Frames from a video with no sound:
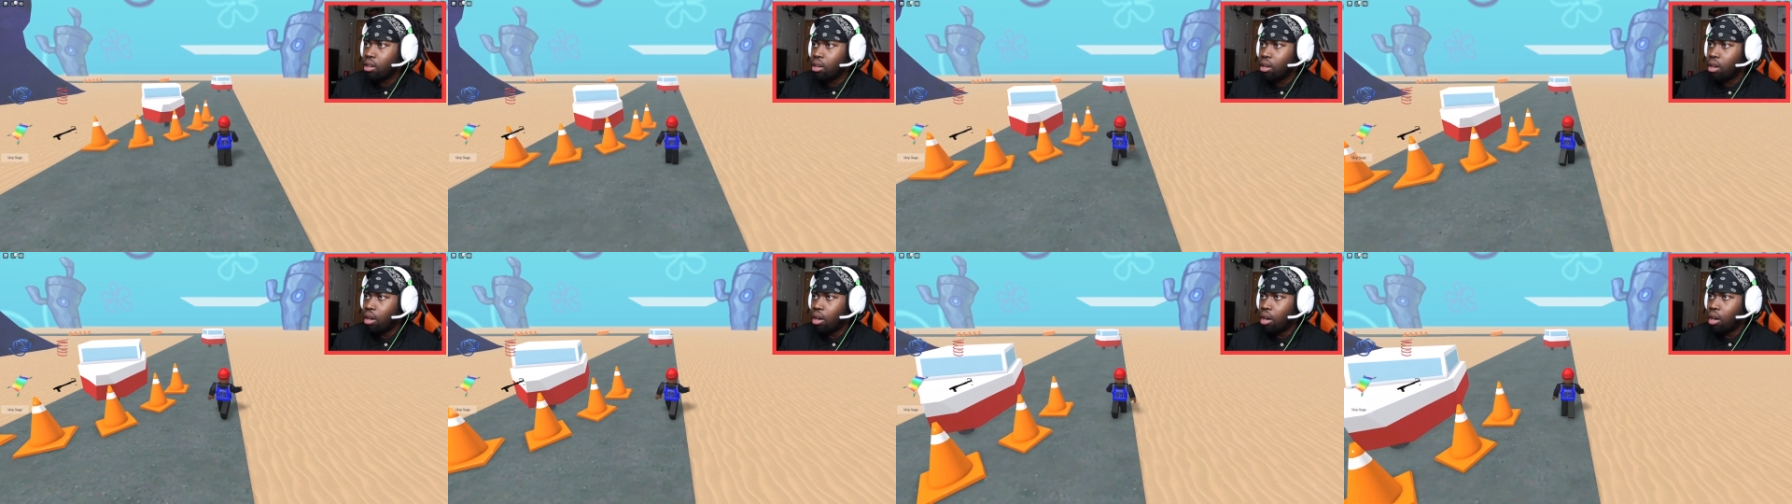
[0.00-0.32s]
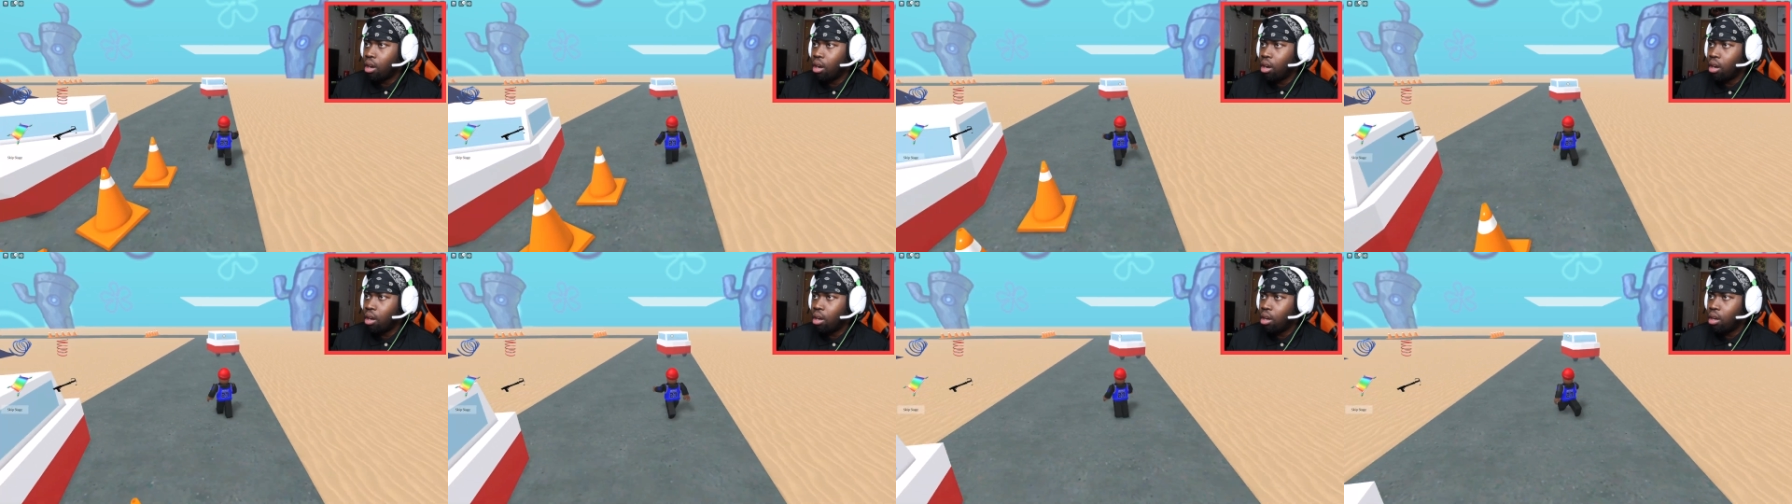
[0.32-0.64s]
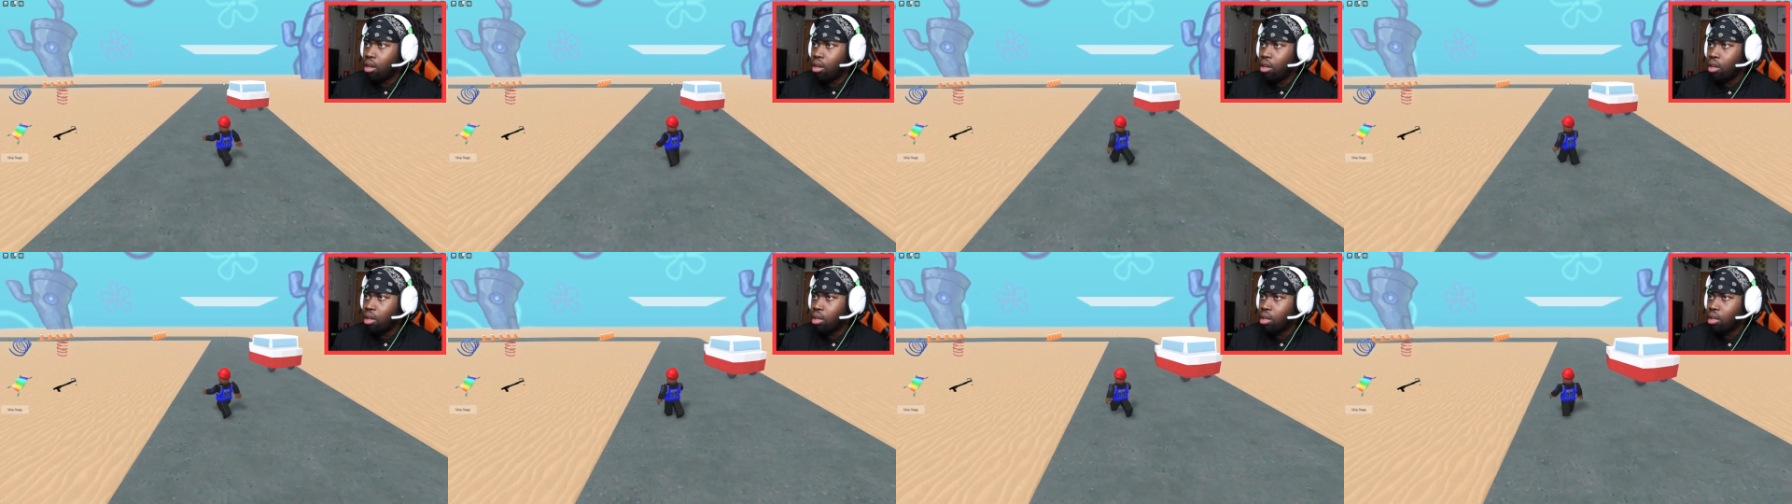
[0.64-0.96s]
Uh,
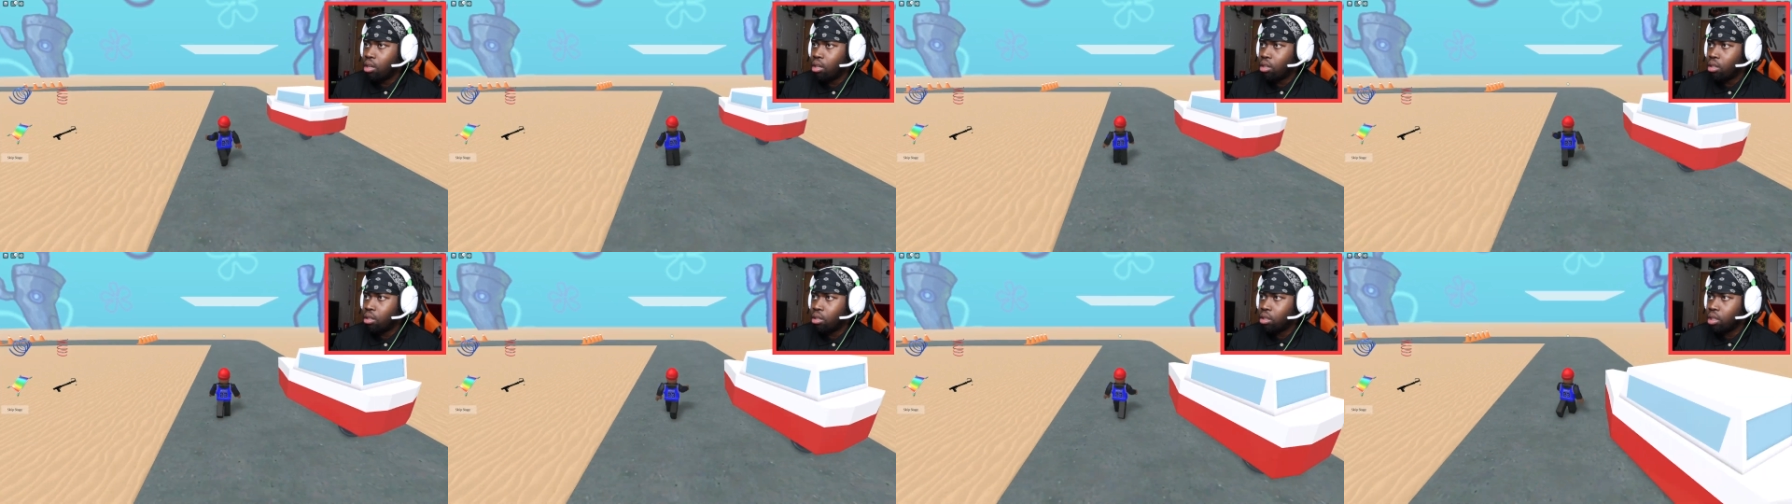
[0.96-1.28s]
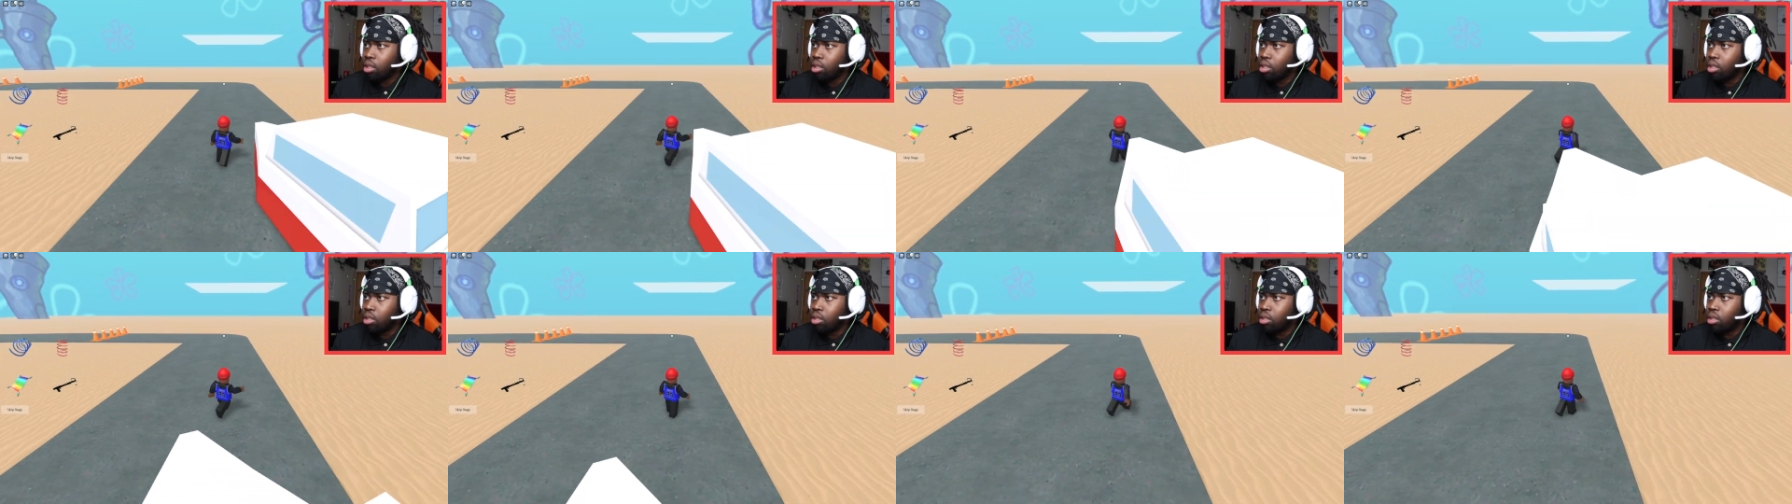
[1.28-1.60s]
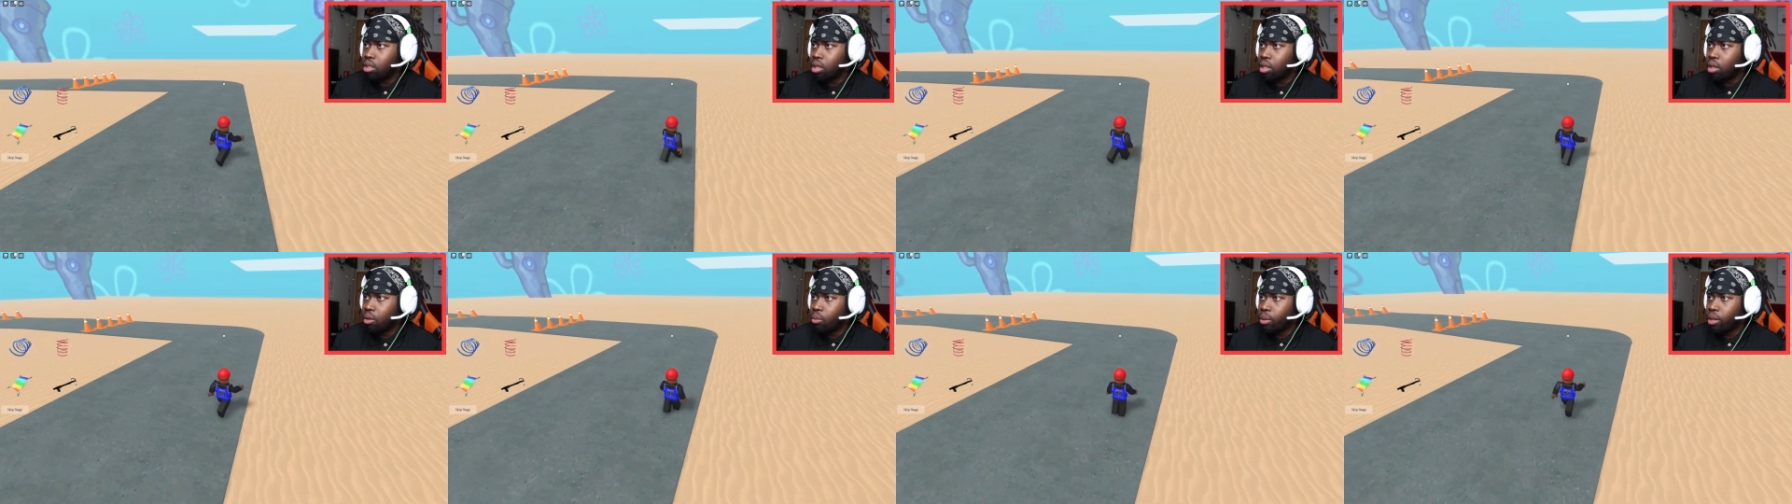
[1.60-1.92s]
this is,
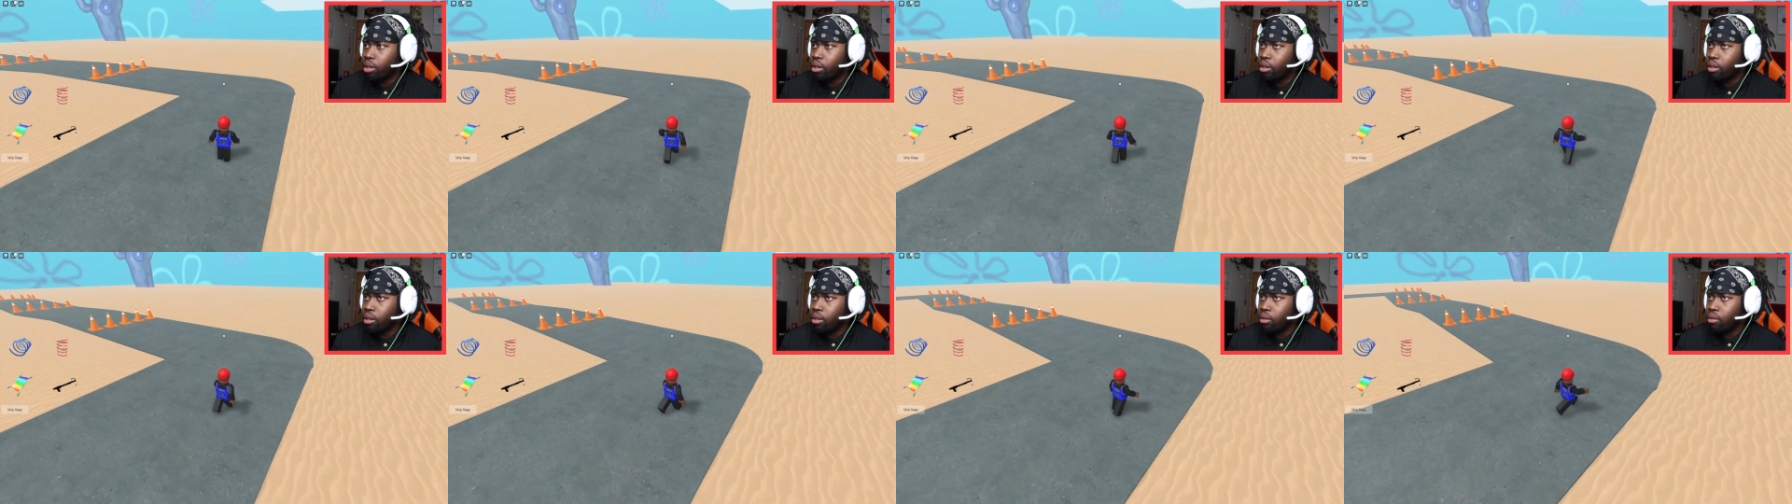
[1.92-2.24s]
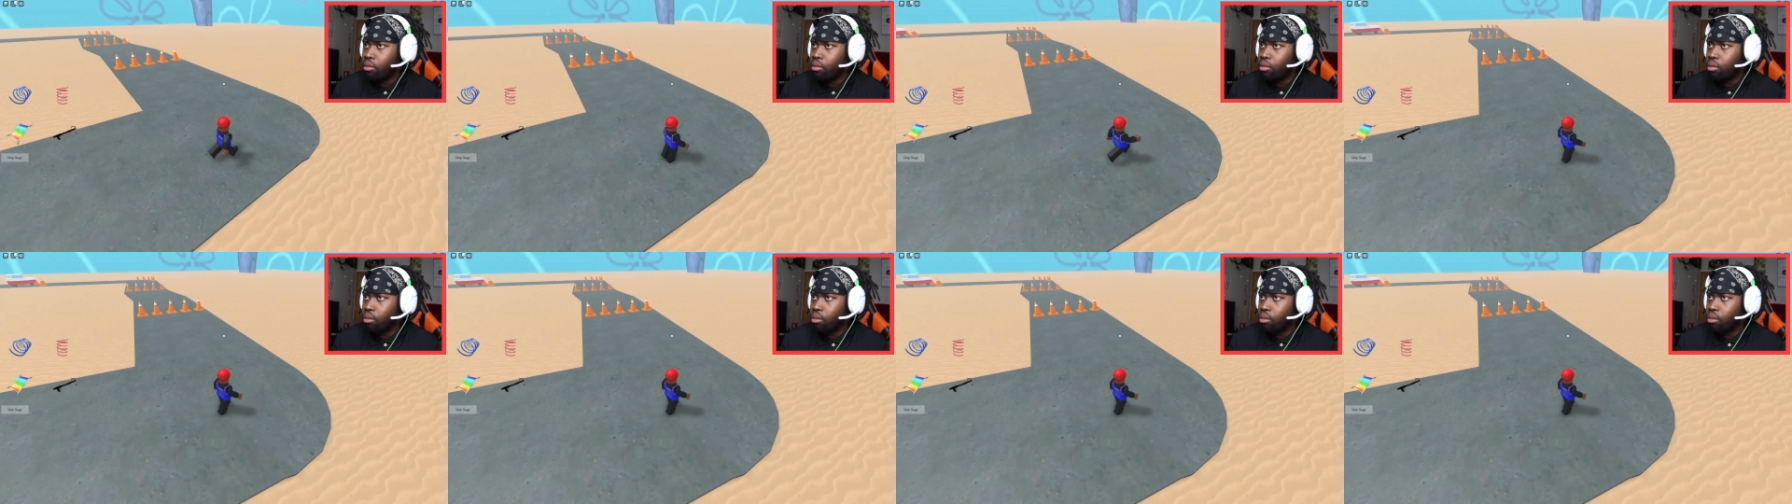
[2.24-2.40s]
uh, weird.